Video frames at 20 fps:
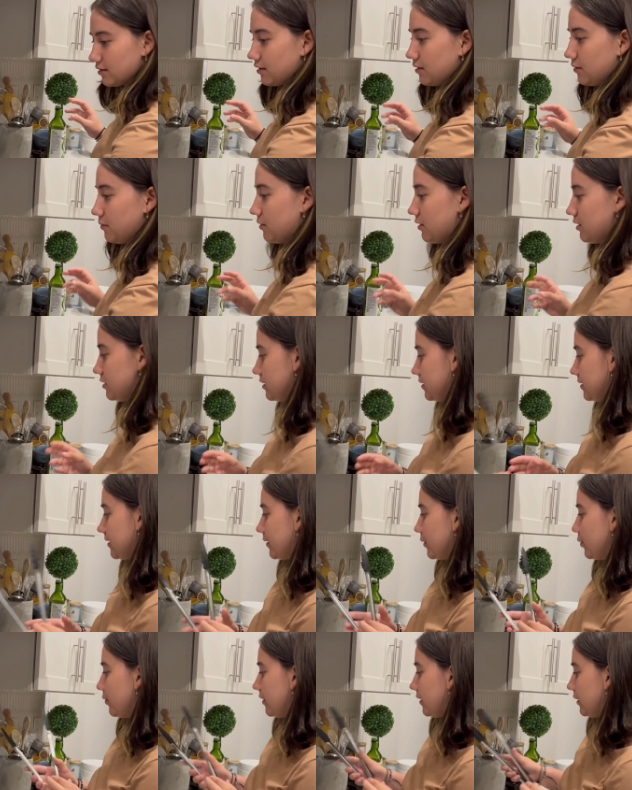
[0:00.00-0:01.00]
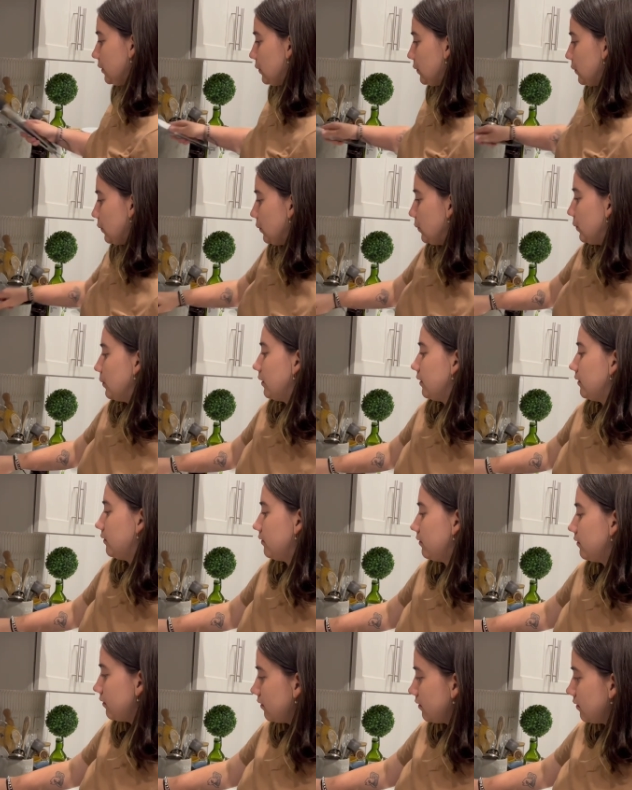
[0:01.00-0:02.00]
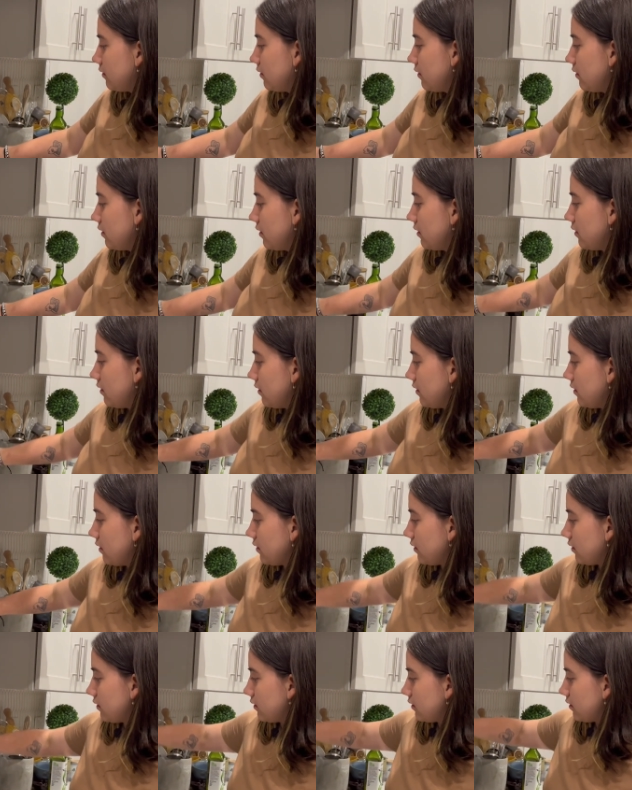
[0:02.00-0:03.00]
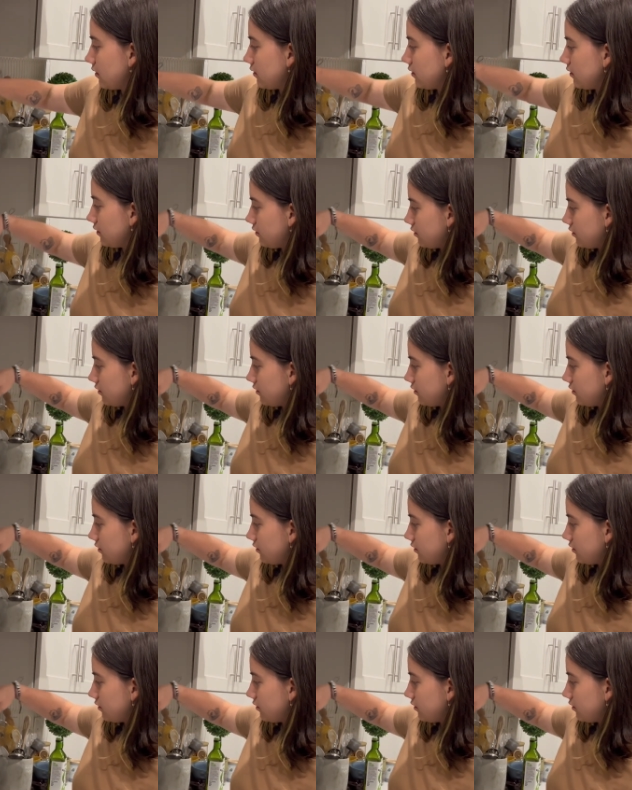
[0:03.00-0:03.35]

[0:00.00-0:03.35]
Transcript: Then we're just going to get the